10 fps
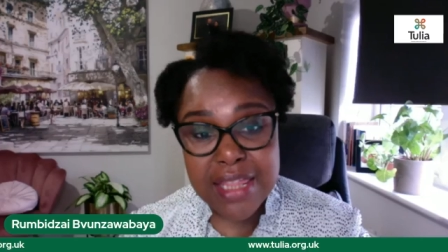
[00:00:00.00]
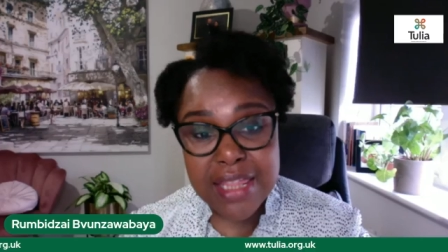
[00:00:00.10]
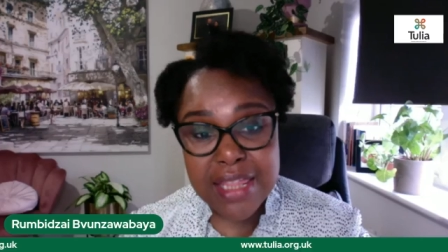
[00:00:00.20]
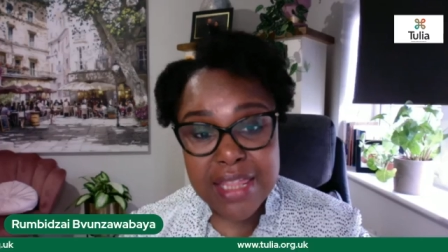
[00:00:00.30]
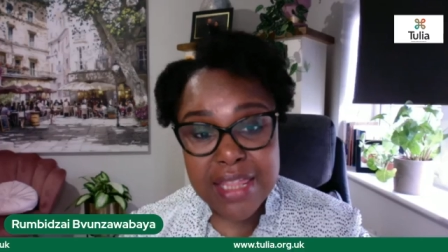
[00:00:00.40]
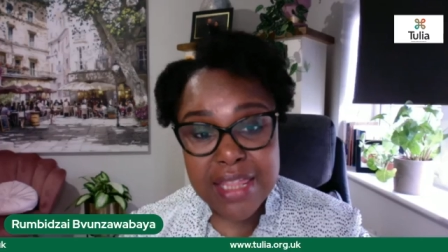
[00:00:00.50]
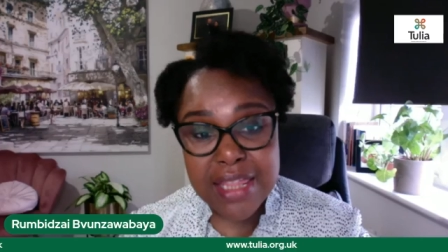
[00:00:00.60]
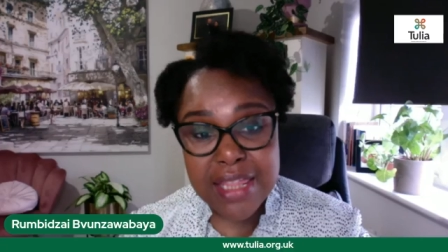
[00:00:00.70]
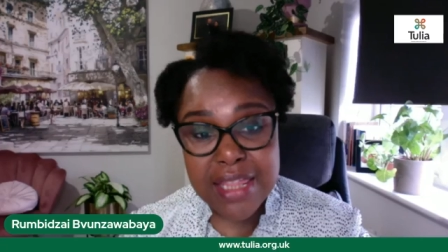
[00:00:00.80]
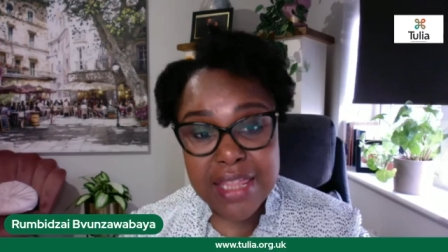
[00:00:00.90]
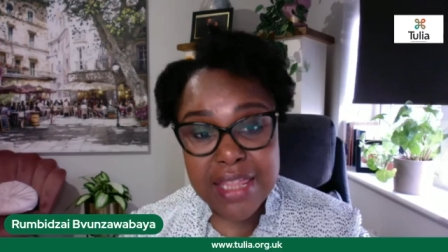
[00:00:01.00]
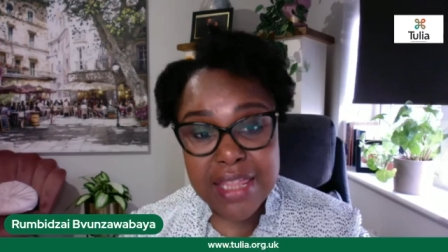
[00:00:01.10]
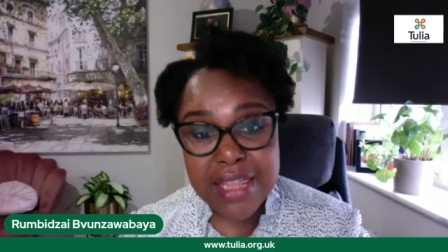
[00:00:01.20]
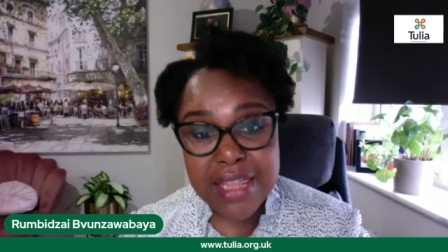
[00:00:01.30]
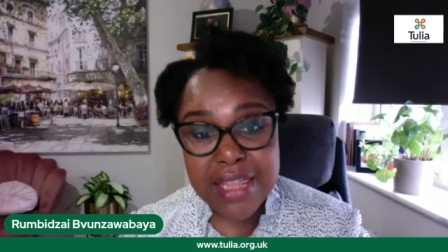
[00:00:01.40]
as the
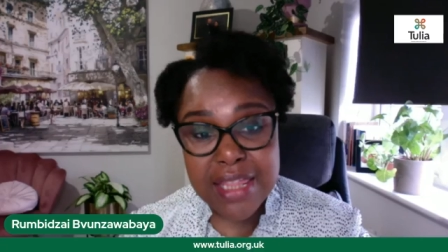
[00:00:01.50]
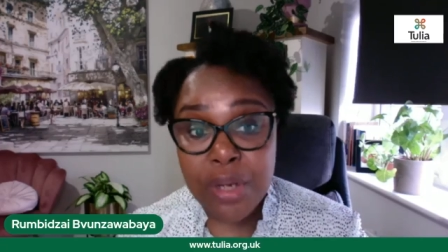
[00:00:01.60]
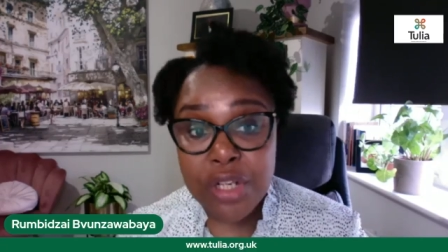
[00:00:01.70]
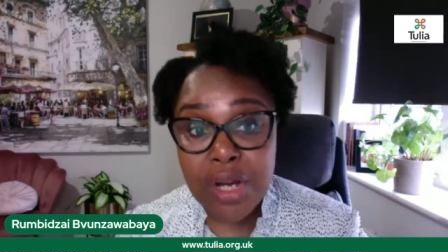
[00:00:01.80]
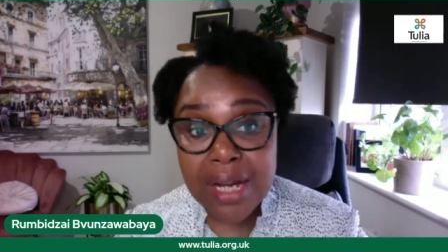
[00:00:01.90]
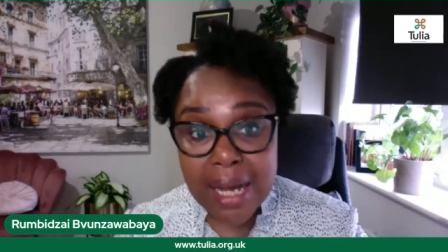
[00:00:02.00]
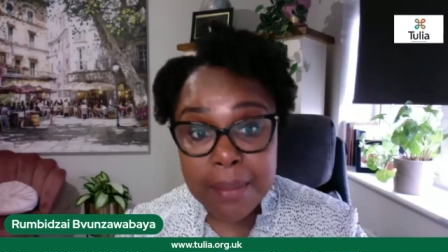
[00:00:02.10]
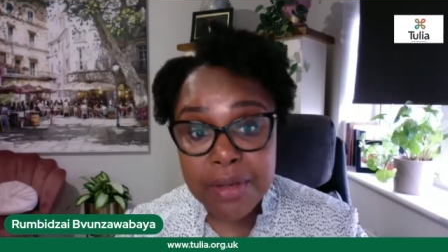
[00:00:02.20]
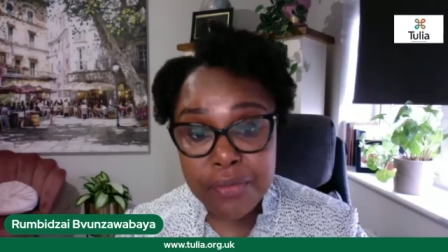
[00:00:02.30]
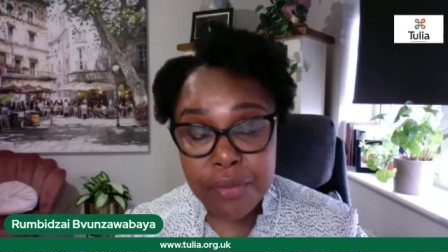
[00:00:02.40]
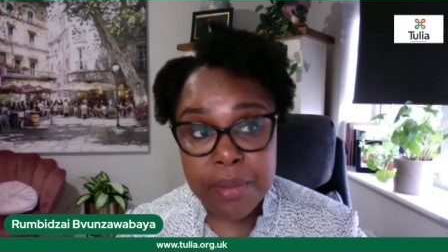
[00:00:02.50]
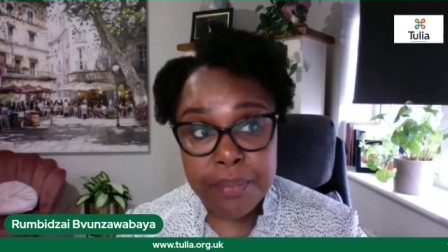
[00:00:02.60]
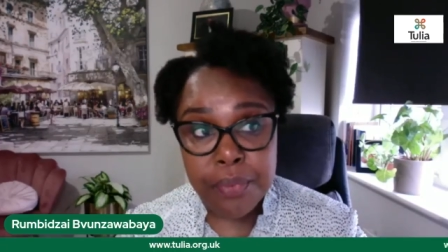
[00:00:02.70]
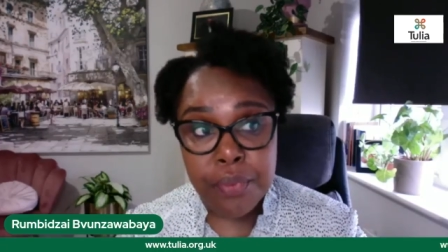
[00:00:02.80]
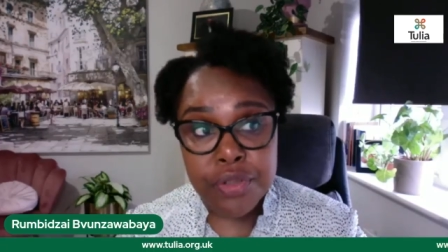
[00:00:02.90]
threshold for when you are coming from
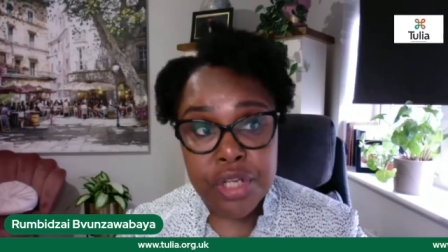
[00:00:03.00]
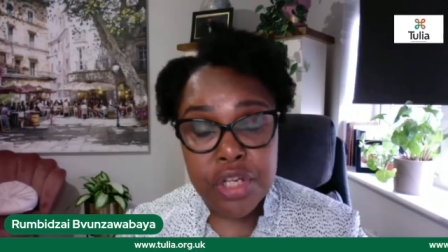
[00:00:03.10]
abroad